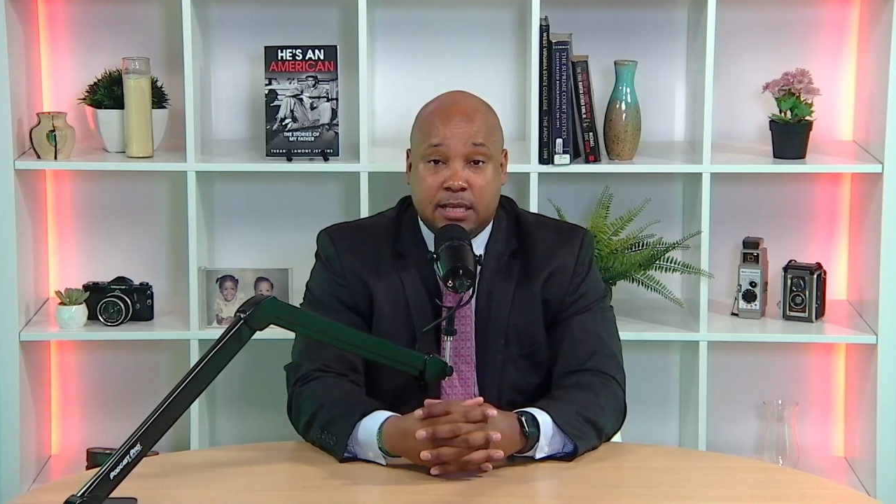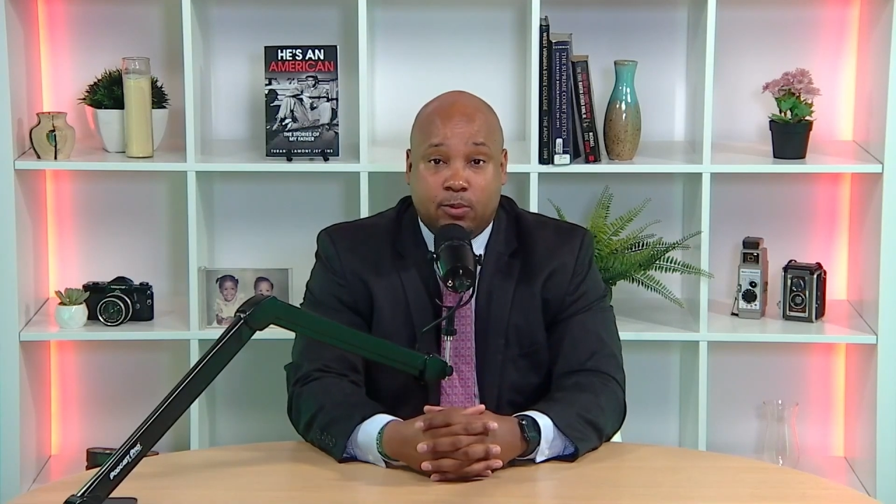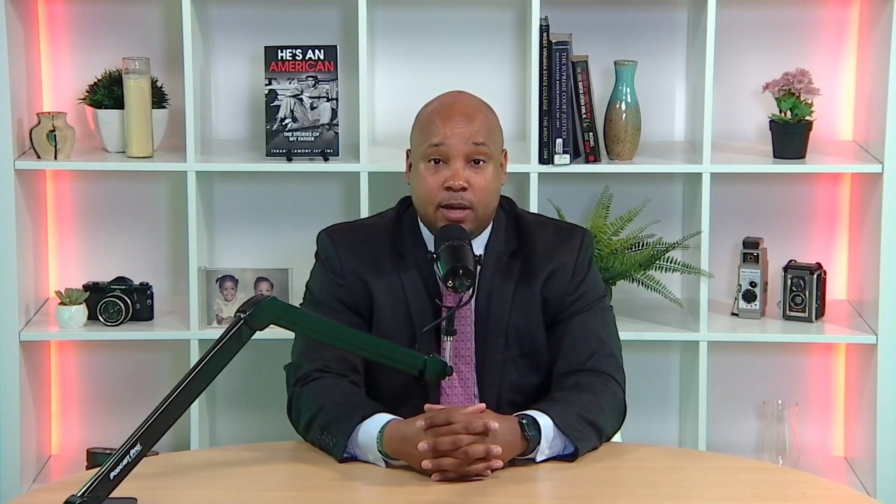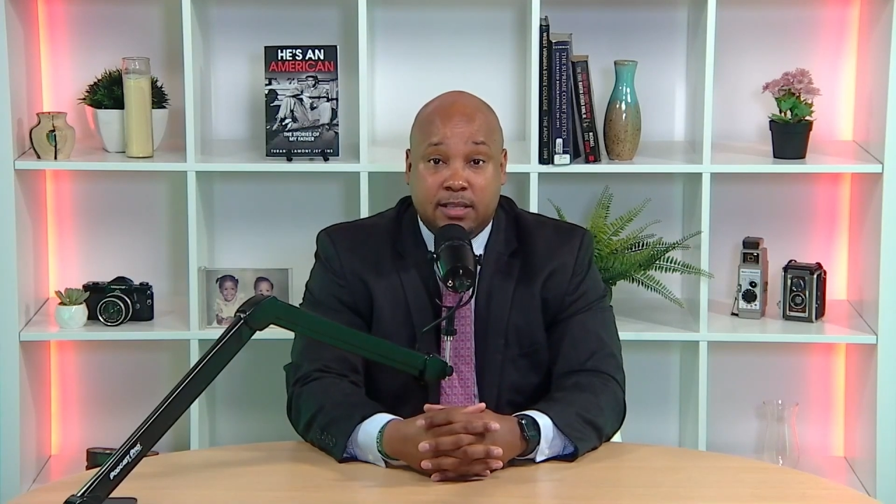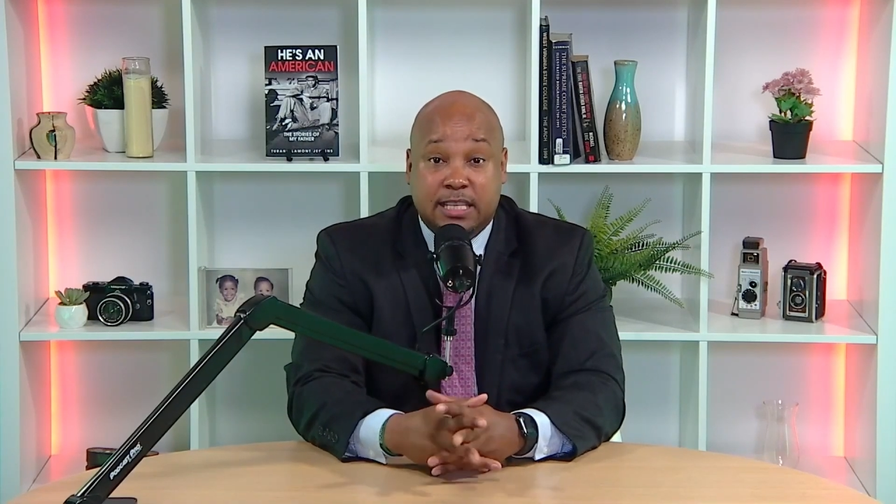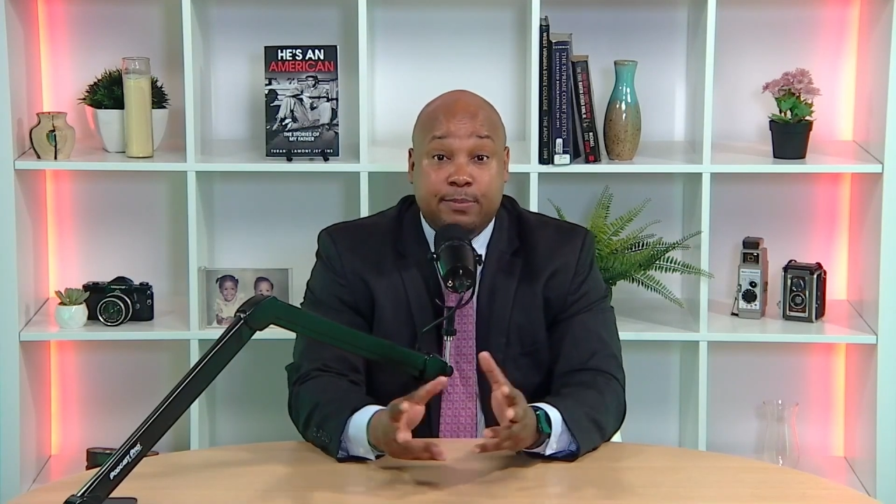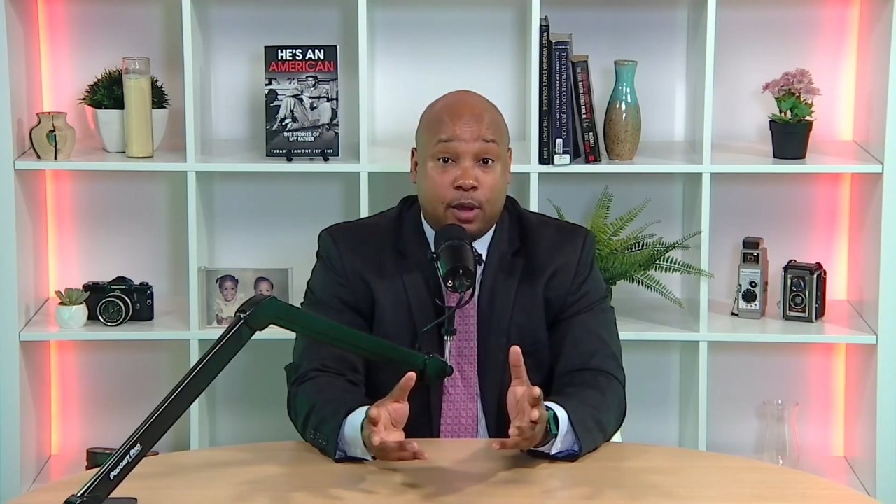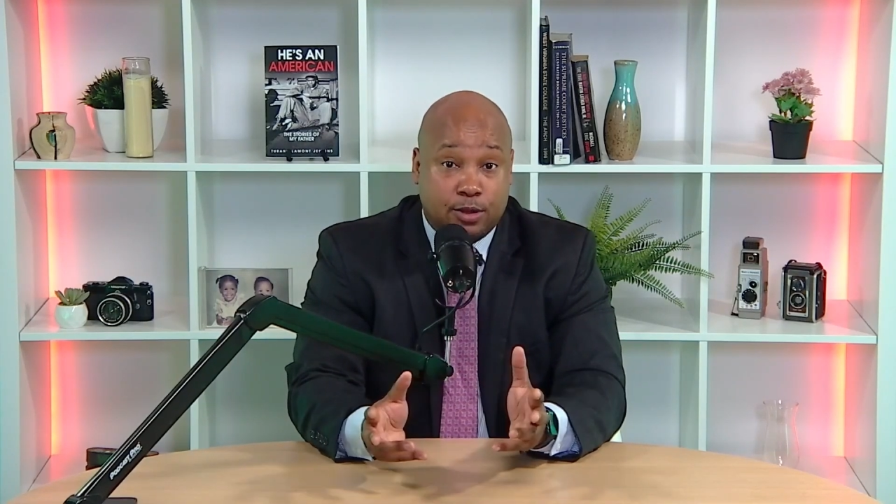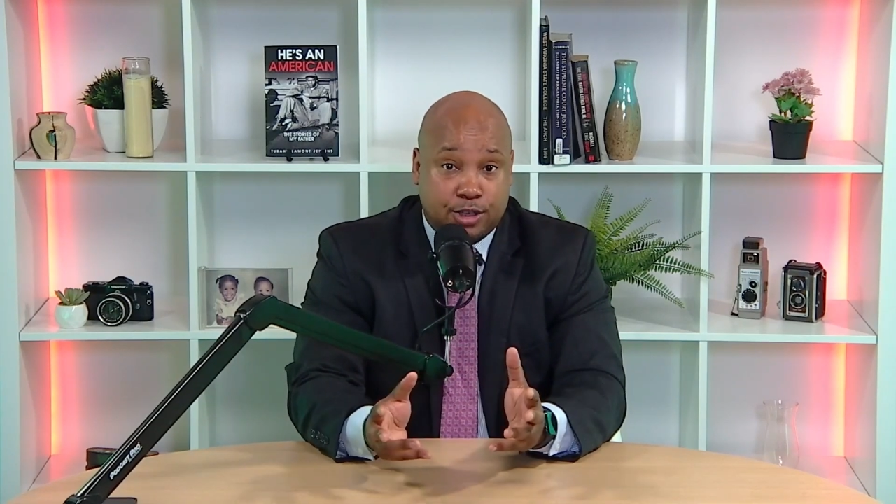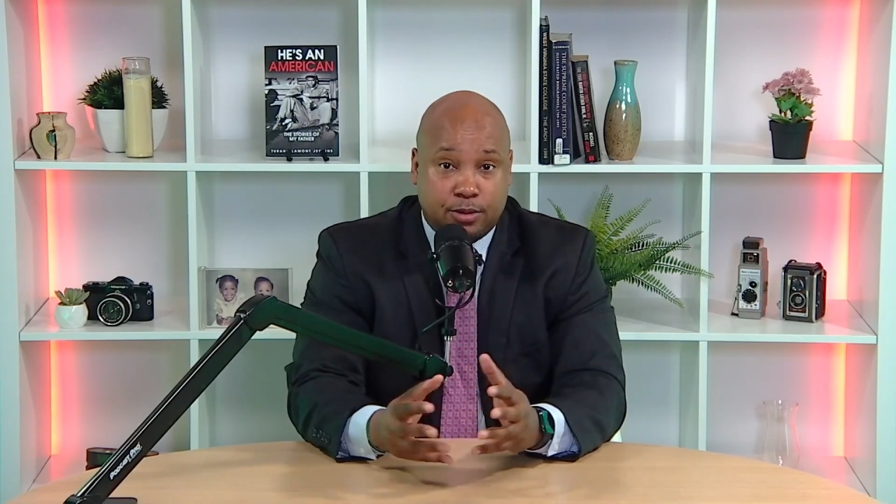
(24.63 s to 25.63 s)
someone
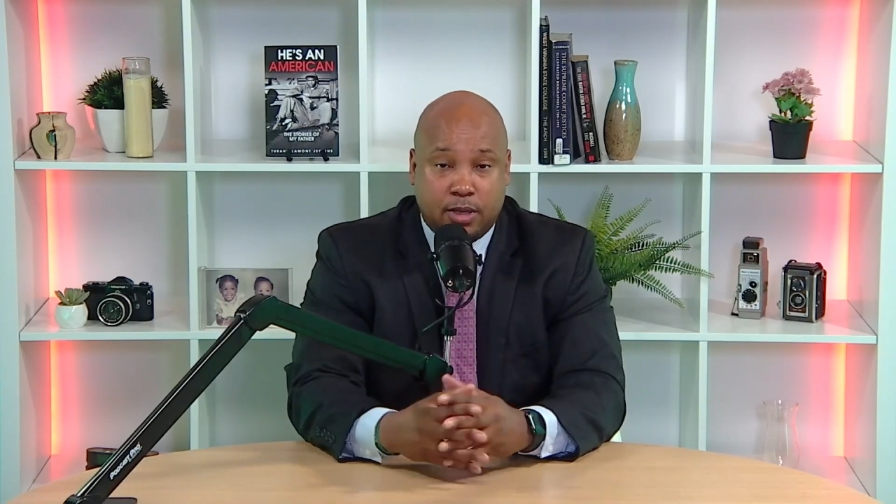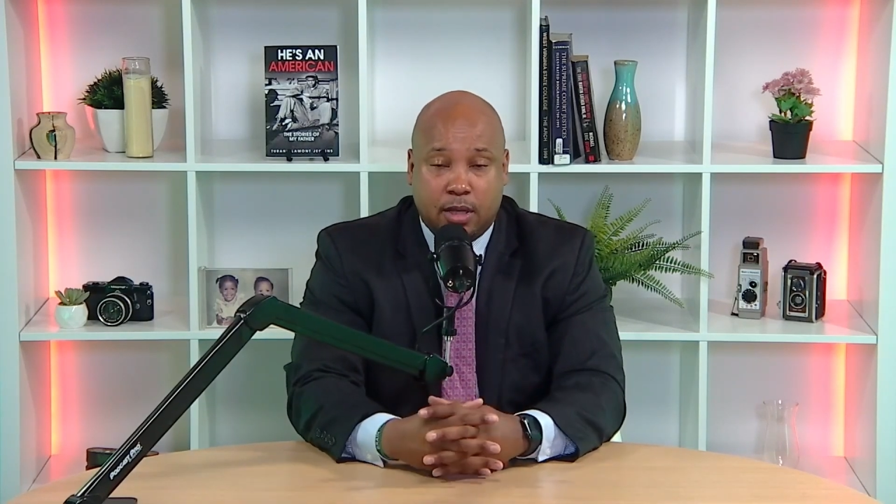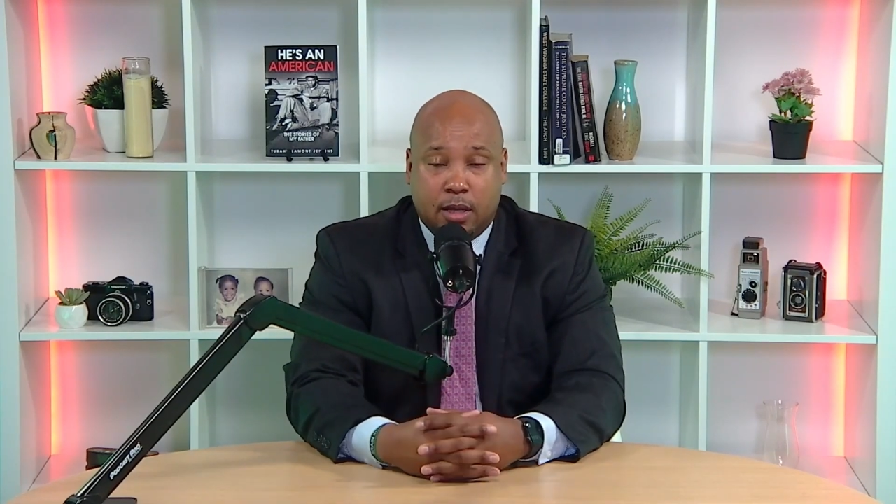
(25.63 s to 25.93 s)
T-bones you.